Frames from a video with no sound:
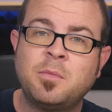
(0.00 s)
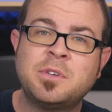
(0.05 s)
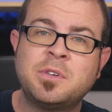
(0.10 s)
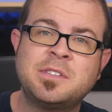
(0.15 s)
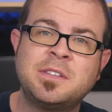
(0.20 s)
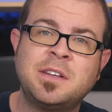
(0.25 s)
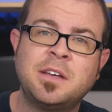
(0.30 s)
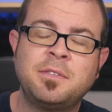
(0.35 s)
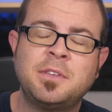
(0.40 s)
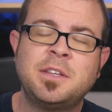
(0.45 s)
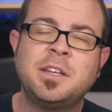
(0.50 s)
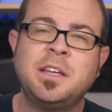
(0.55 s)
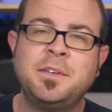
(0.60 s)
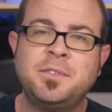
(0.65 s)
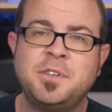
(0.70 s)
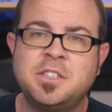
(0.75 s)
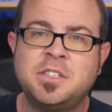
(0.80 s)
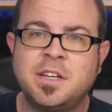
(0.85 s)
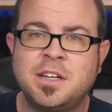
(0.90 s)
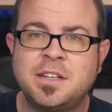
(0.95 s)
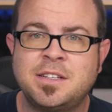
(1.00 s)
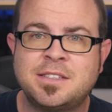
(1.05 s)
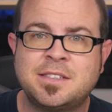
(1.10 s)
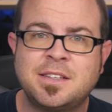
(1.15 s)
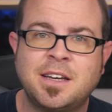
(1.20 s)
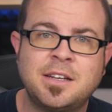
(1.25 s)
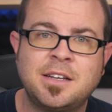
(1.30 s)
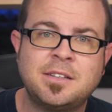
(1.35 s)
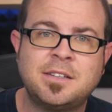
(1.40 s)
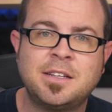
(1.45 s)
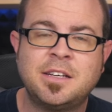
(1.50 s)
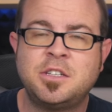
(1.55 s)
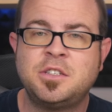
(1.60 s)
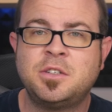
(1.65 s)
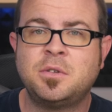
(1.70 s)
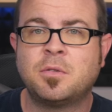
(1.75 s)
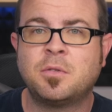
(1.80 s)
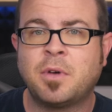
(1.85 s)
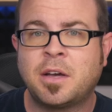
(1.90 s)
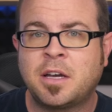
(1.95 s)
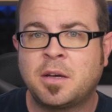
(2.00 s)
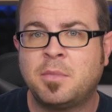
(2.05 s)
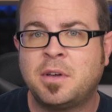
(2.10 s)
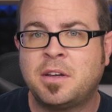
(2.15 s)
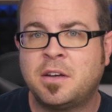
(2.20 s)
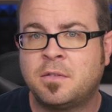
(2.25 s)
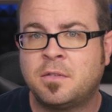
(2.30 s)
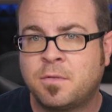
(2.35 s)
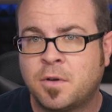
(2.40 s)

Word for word: it was enough that EVGA decided to issue a recommended